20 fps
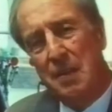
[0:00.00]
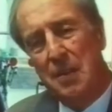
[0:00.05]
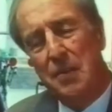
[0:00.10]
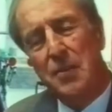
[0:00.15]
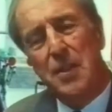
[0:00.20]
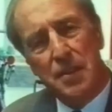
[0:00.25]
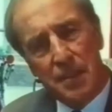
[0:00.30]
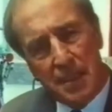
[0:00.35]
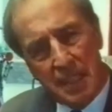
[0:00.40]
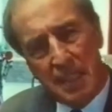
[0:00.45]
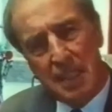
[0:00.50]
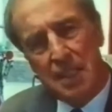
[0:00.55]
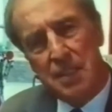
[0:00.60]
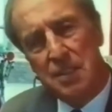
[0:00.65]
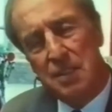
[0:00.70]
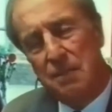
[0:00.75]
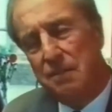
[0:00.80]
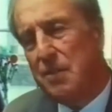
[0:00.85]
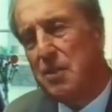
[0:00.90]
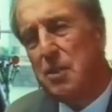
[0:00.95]
the needs
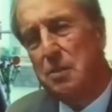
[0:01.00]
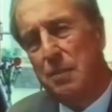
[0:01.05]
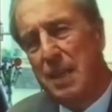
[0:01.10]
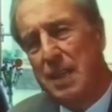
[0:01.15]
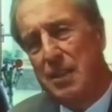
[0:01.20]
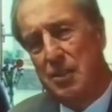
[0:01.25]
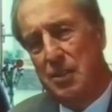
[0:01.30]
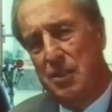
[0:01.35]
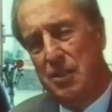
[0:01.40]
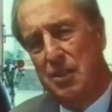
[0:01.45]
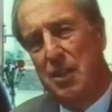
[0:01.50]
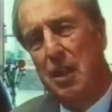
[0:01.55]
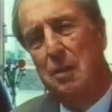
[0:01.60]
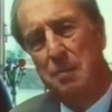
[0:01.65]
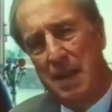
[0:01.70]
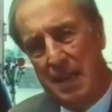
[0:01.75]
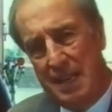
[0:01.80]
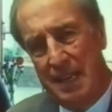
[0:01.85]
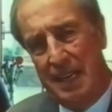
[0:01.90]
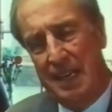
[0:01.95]
of these patients are
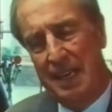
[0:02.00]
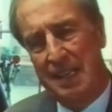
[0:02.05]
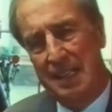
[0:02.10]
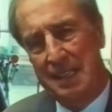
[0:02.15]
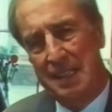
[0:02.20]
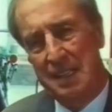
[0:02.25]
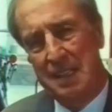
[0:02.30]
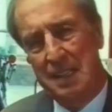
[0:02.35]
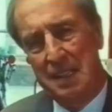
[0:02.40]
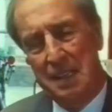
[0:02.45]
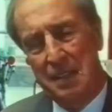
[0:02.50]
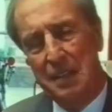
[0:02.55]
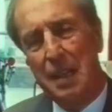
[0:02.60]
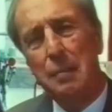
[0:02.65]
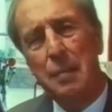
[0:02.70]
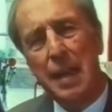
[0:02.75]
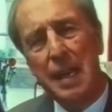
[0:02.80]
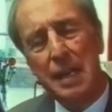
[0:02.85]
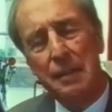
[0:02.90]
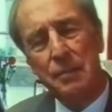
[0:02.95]
many. They
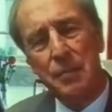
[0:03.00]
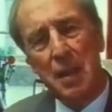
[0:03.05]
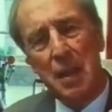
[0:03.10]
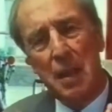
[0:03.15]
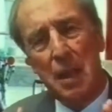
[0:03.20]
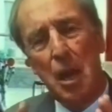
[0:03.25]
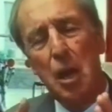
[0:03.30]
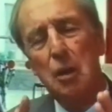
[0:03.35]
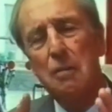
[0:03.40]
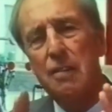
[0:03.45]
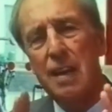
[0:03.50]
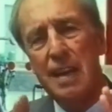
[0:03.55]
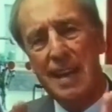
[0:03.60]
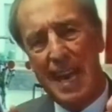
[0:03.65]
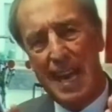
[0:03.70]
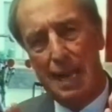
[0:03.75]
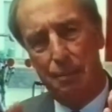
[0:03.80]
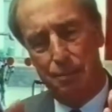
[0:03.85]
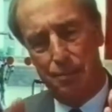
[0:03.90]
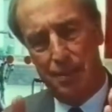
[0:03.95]
may
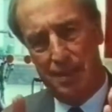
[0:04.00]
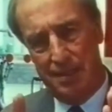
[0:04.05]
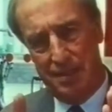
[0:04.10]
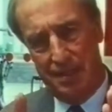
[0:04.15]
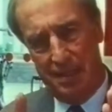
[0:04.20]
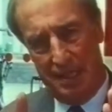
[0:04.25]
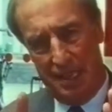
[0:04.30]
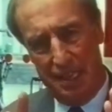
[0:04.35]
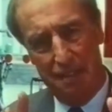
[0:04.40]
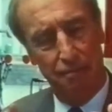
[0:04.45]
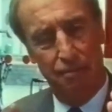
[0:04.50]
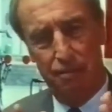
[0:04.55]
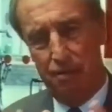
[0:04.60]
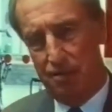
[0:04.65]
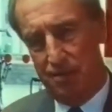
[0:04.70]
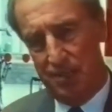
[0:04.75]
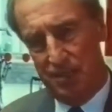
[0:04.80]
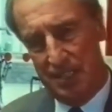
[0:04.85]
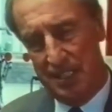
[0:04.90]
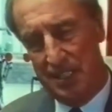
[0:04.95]
overlap and
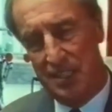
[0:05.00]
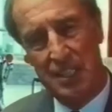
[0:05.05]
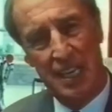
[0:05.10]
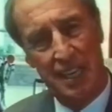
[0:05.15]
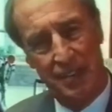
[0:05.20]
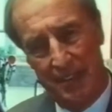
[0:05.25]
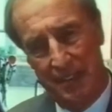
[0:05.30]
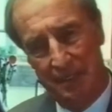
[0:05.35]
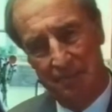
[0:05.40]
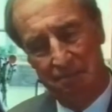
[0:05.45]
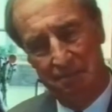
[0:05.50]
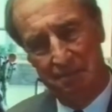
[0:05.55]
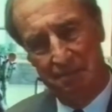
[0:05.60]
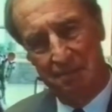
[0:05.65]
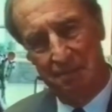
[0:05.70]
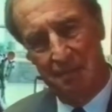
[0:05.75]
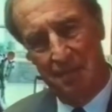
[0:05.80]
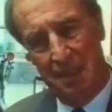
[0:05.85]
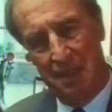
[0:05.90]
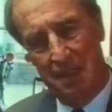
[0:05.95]
influence each other.
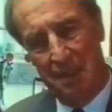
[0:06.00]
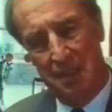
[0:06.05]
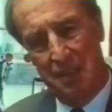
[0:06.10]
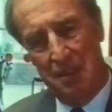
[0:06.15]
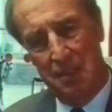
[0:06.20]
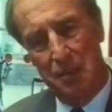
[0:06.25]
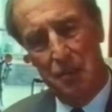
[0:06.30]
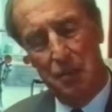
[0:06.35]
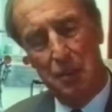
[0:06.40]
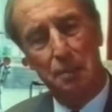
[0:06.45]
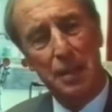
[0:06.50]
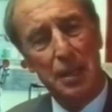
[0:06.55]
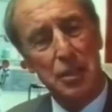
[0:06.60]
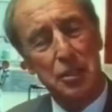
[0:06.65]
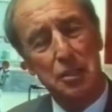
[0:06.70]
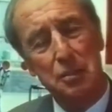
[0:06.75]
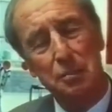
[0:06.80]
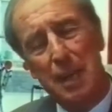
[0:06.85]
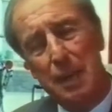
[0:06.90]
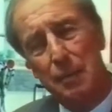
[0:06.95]
The
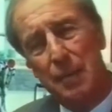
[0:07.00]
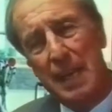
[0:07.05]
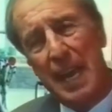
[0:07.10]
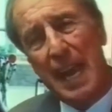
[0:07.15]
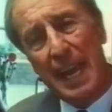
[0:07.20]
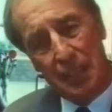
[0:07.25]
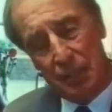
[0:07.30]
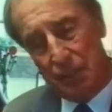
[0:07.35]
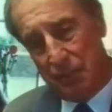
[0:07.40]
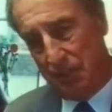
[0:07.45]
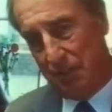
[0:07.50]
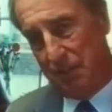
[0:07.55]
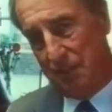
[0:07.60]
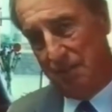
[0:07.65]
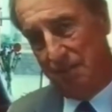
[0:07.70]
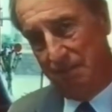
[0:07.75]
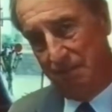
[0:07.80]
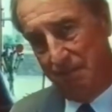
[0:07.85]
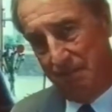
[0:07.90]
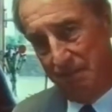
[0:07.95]
patient may be anxious,
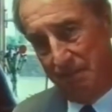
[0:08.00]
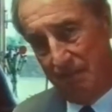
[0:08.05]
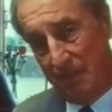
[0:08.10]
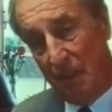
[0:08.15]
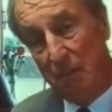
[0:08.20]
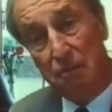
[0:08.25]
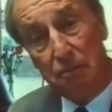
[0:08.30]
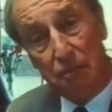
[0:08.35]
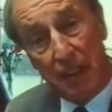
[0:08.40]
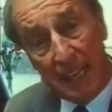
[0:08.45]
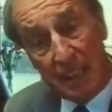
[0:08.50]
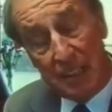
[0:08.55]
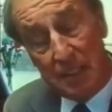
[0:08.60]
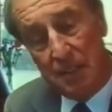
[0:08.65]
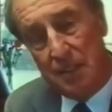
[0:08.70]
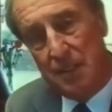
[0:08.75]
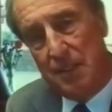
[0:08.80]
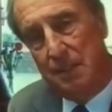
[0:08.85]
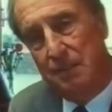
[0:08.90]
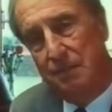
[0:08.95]

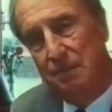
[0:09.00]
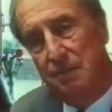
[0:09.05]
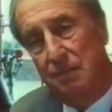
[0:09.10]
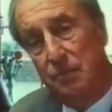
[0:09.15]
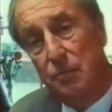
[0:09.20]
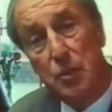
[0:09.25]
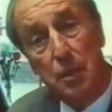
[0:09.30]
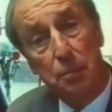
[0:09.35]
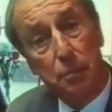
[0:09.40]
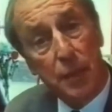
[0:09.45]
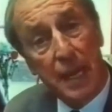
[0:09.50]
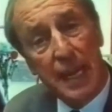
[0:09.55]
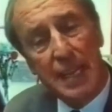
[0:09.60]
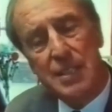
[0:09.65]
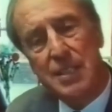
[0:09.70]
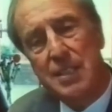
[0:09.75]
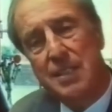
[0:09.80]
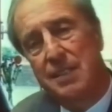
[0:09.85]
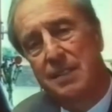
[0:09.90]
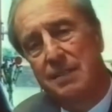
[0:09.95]
frightened,
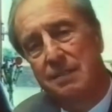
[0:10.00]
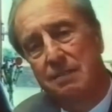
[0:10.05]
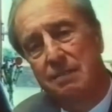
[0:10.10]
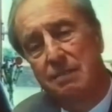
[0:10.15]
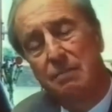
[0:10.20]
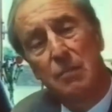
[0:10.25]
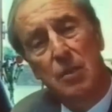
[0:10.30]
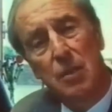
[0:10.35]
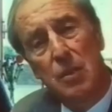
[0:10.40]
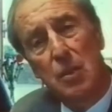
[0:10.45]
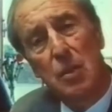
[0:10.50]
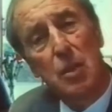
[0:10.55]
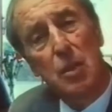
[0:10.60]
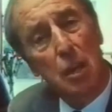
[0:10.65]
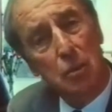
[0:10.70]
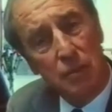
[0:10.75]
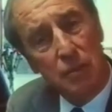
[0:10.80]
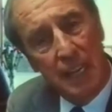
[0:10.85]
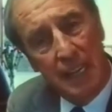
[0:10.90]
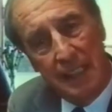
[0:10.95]
depressed,
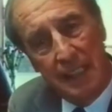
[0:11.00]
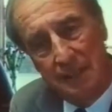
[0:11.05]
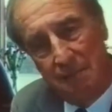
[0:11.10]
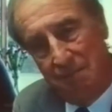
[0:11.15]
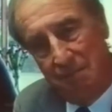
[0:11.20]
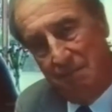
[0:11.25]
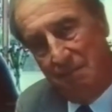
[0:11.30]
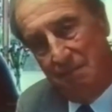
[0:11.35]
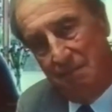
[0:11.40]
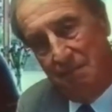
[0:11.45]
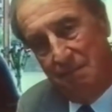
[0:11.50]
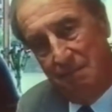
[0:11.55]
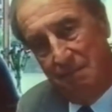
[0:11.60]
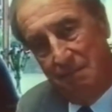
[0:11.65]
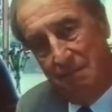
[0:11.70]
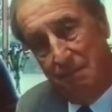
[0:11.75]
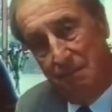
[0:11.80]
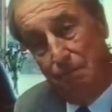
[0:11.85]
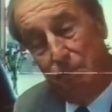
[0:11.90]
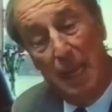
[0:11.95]
lonely,
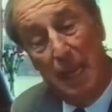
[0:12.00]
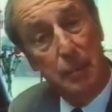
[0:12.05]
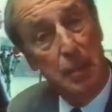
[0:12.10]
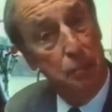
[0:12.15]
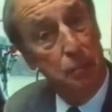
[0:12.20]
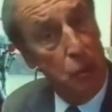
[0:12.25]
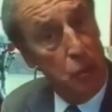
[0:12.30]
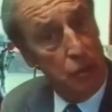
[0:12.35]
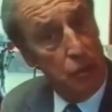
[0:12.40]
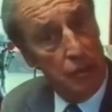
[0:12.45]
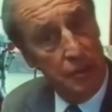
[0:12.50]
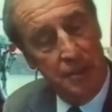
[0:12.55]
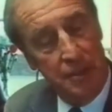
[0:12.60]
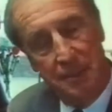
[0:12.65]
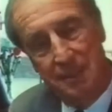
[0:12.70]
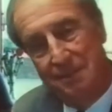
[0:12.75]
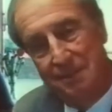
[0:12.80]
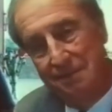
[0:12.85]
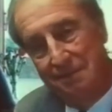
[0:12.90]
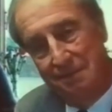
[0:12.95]
may be bored,
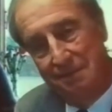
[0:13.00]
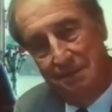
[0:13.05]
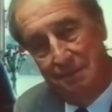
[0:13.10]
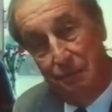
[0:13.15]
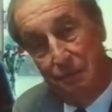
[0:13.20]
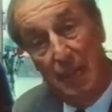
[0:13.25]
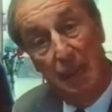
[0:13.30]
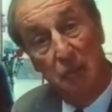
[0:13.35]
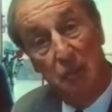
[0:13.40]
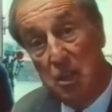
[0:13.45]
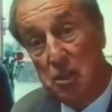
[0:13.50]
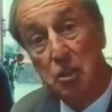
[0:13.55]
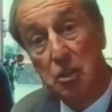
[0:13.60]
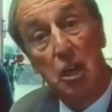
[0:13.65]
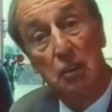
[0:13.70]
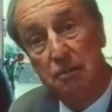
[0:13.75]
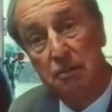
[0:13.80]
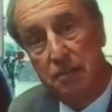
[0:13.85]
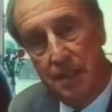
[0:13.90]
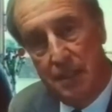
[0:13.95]
may have lost
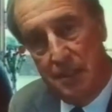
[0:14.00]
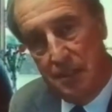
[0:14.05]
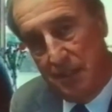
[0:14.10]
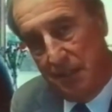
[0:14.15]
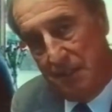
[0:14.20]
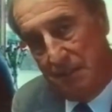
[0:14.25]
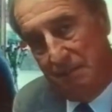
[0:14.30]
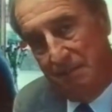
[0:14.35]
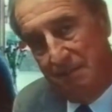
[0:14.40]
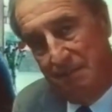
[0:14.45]
confidence,